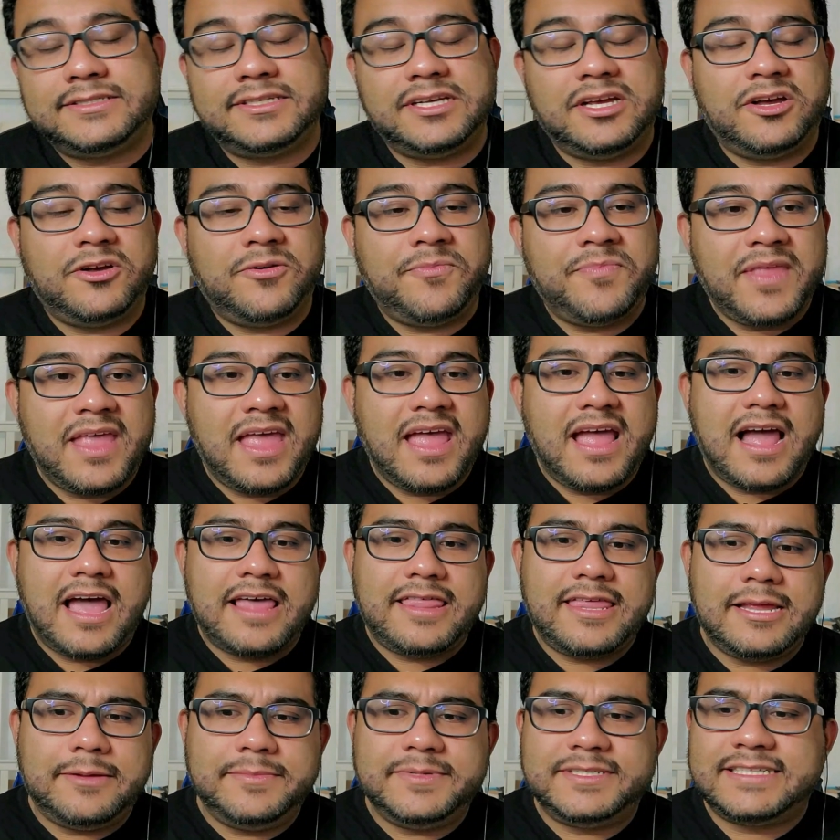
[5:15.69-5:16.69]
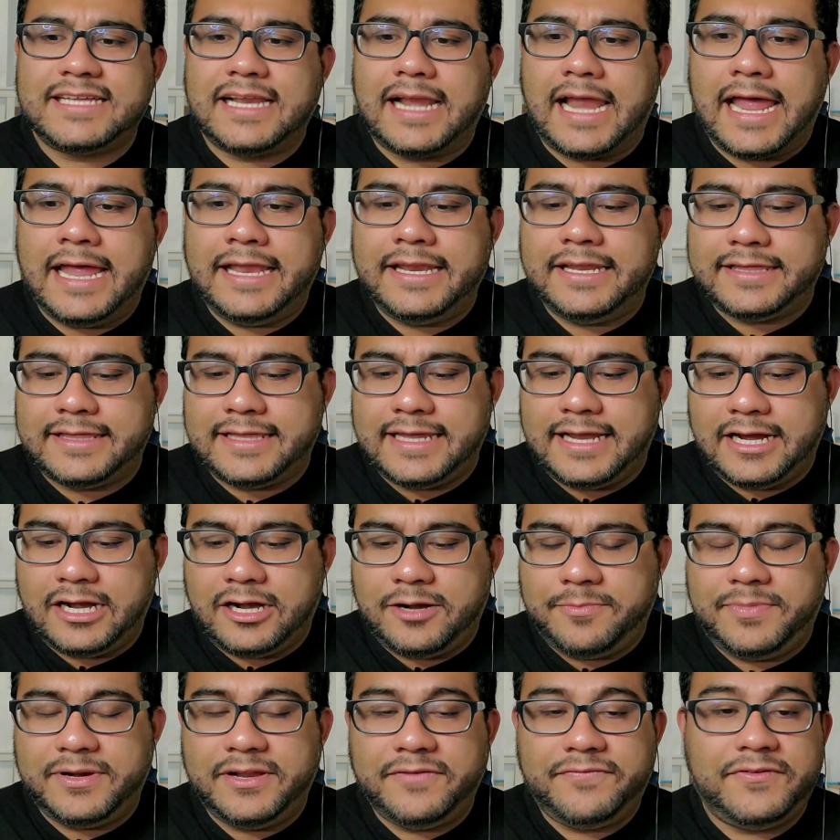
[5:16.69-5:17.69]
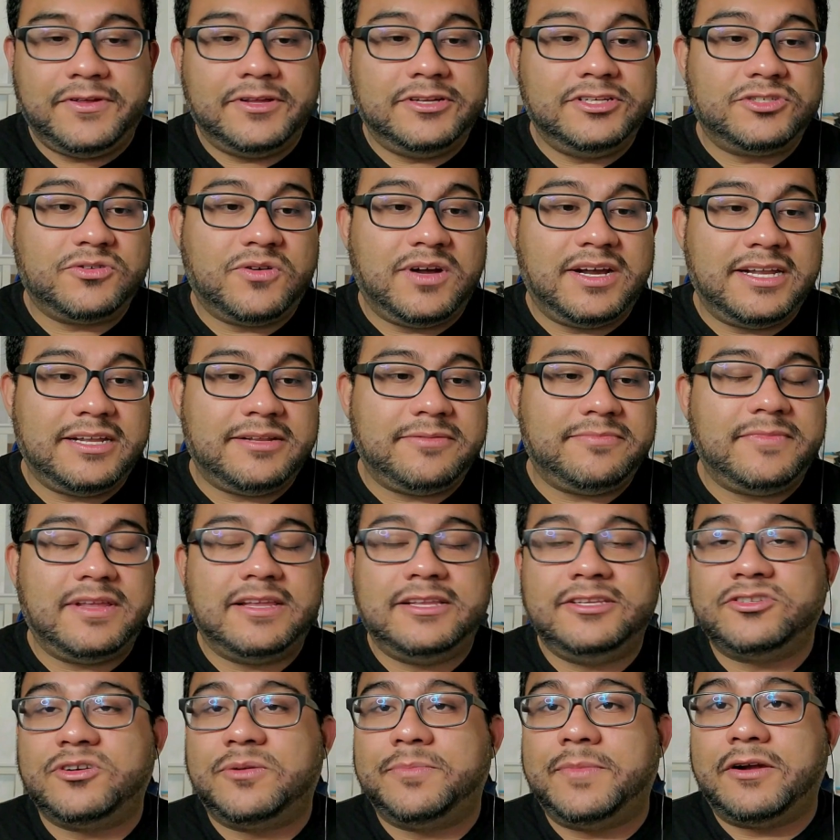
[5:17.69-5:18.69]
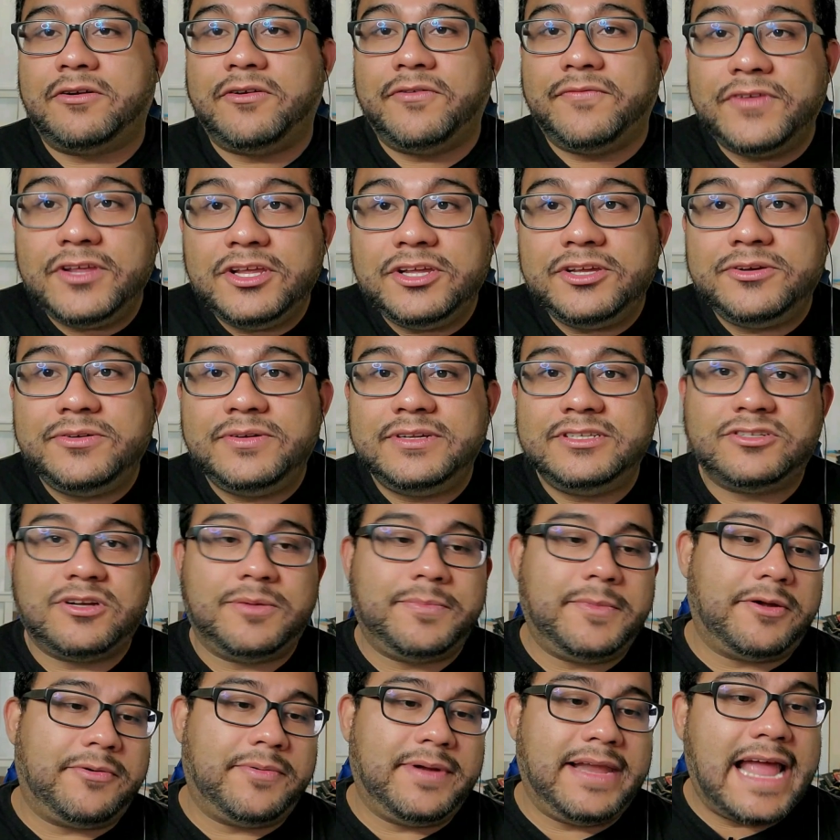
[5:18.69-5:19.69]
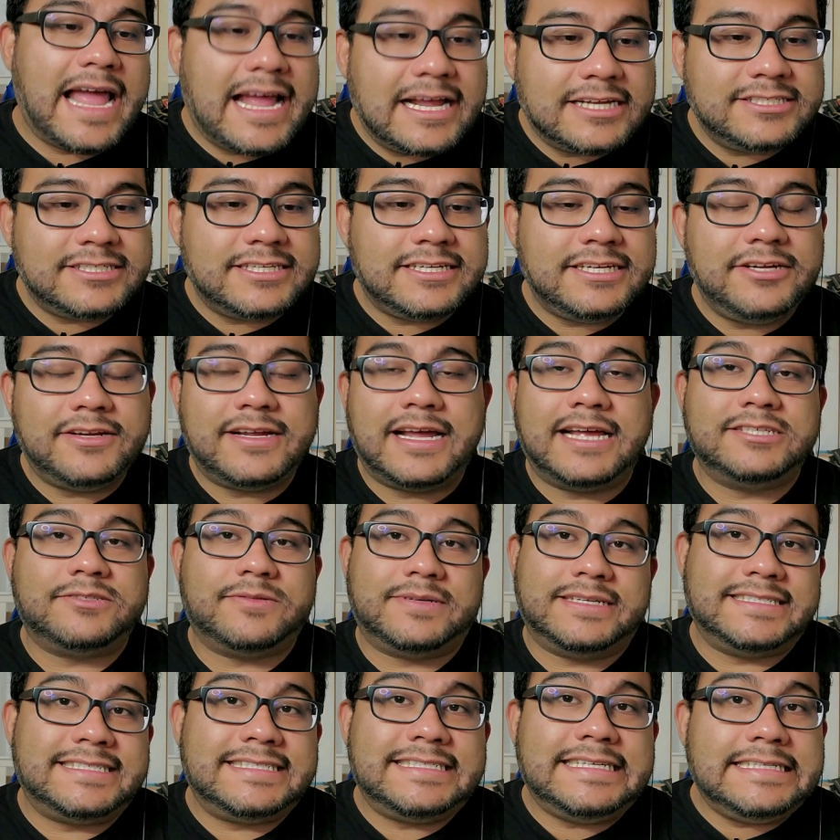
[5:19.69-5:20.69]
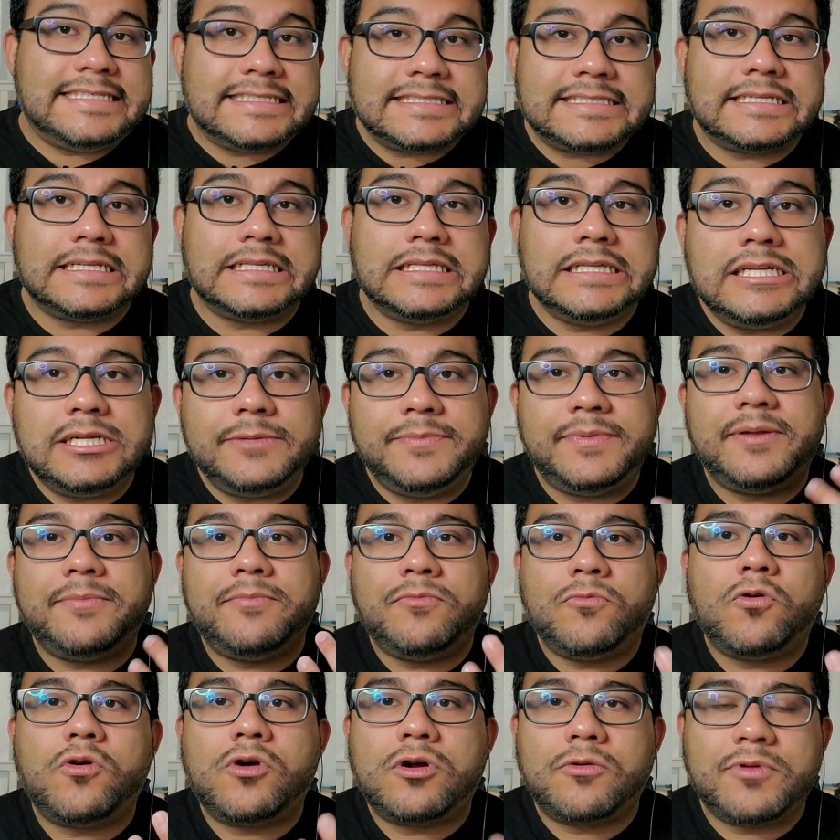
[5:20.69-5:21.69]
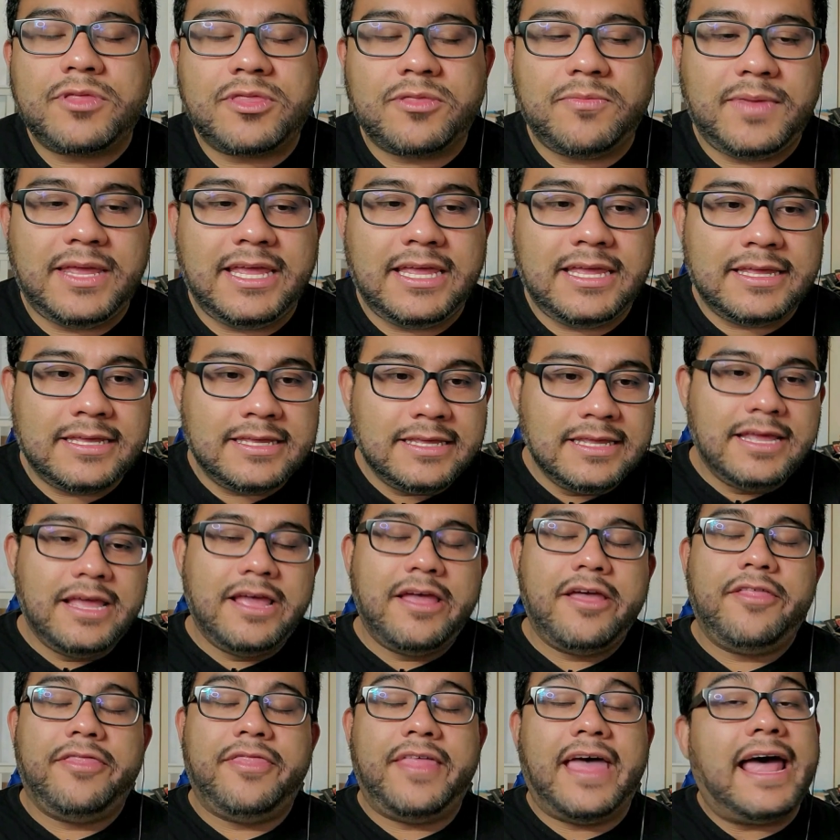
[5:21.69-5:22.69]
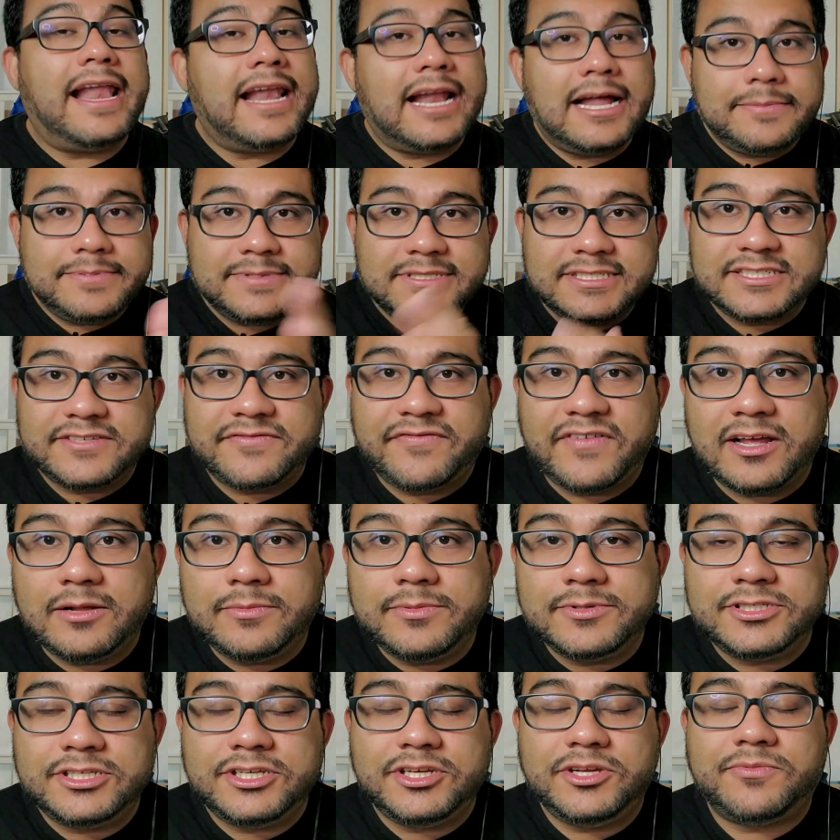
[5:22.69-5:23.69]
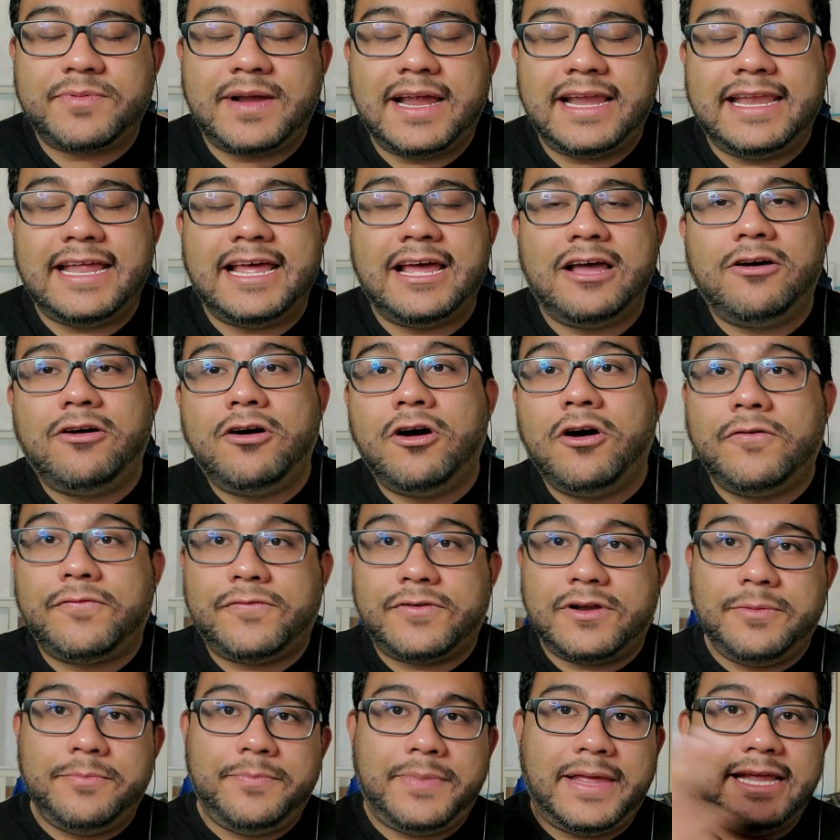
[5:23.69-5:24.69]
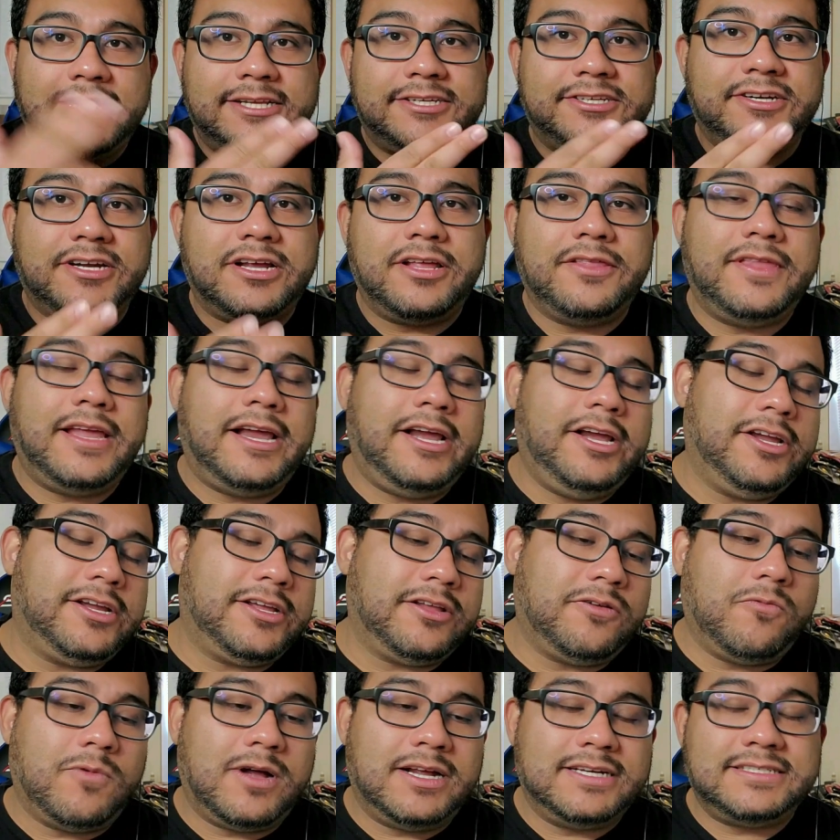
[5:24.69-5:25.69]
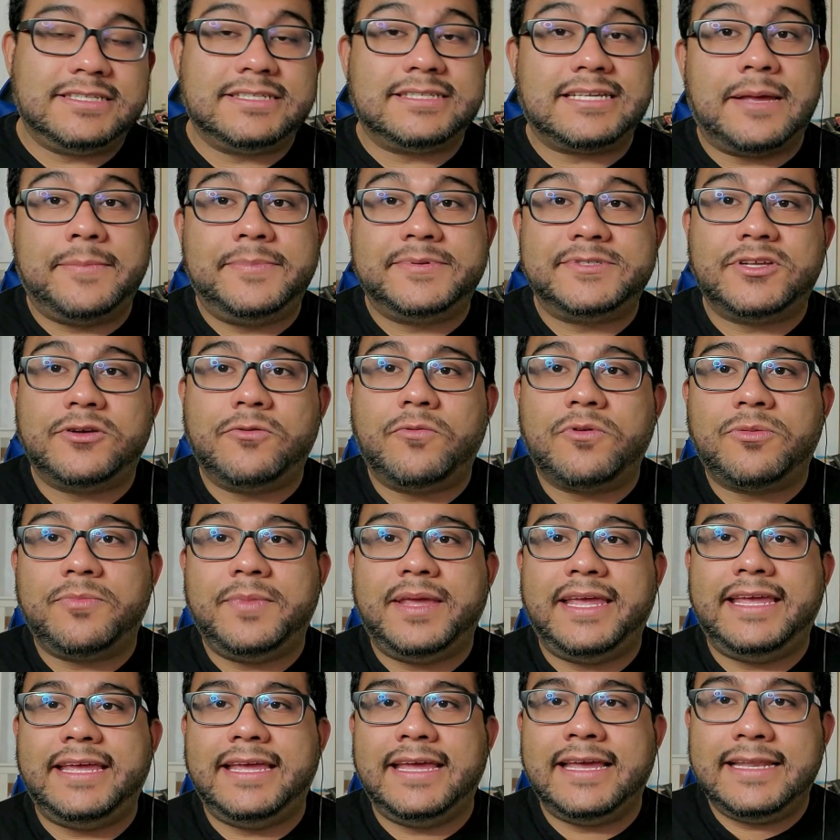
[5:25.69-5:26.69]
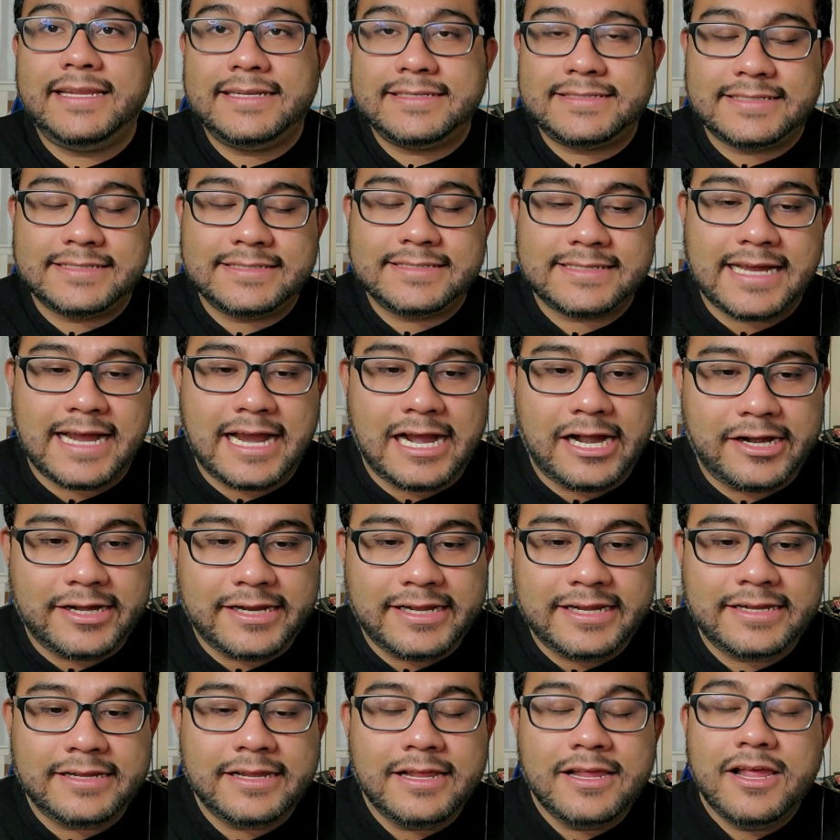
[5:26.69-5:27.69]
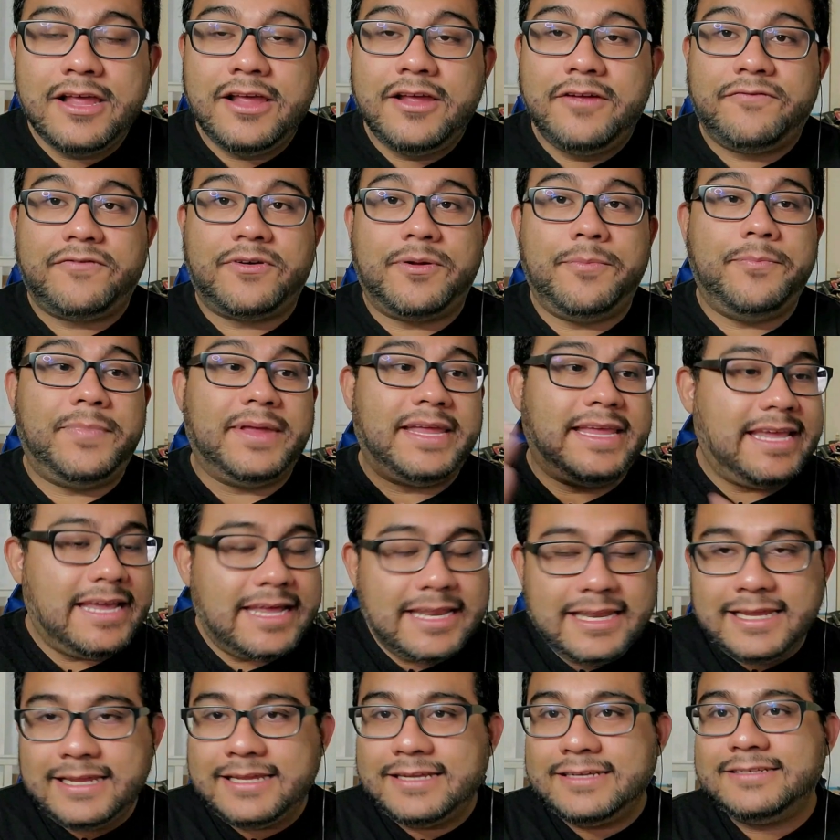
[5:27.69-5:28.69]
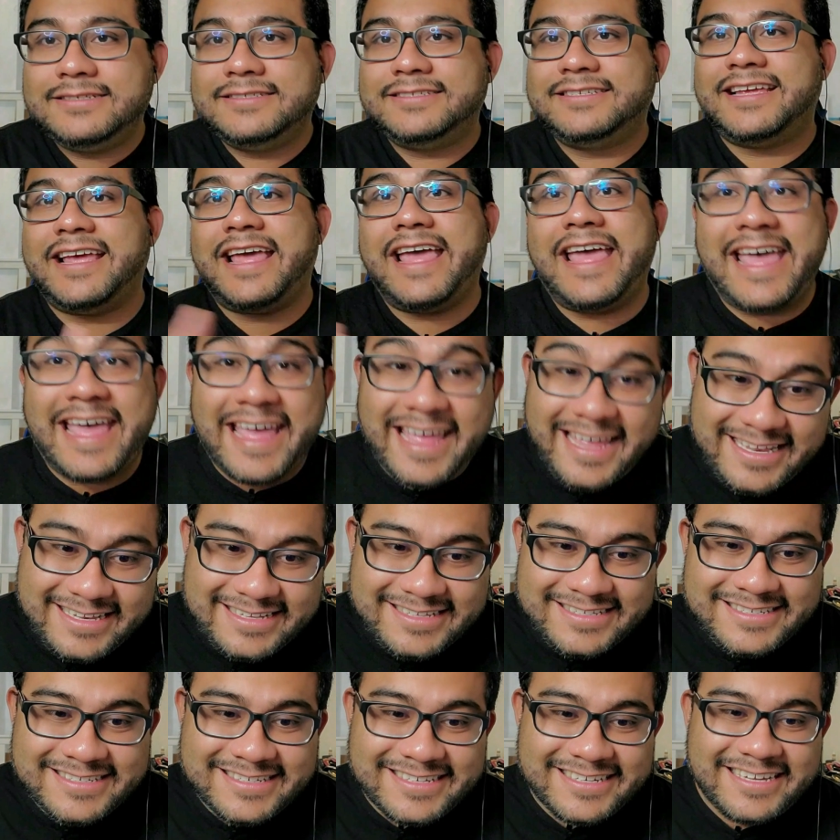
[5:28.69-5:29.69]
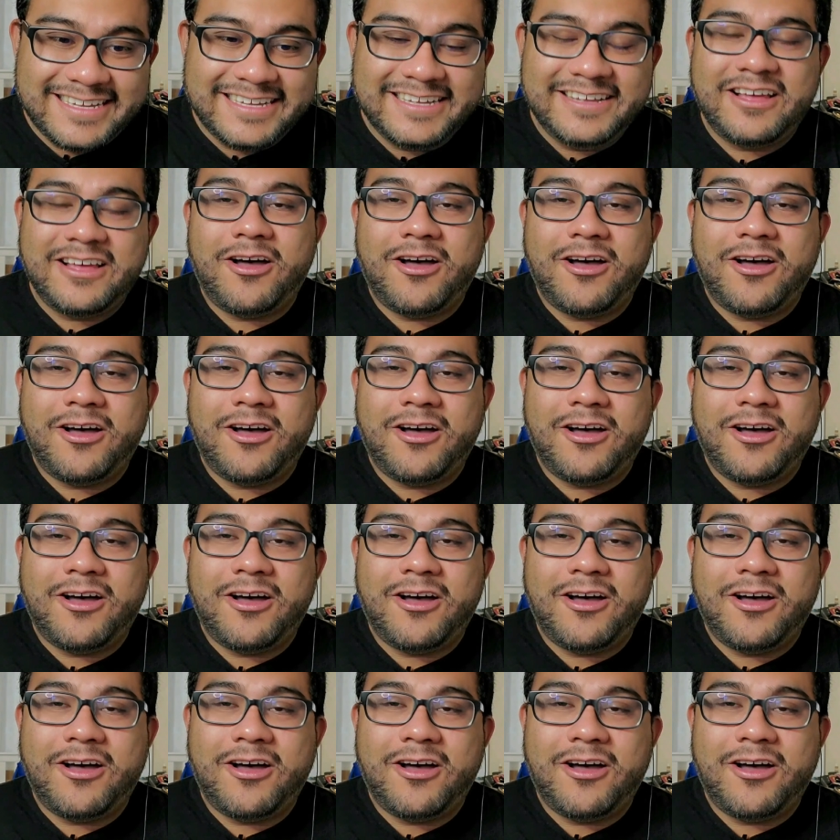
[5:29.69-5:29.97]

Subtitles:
So I think I'm just going to end it there. But if you enjoyed it, enjoyed my review, enjoyed my reaction, you guys want to see just a little bit more with me, that option's available to you right now over on Patreon. There you can watch this episode with me in its entirety from beginning to end.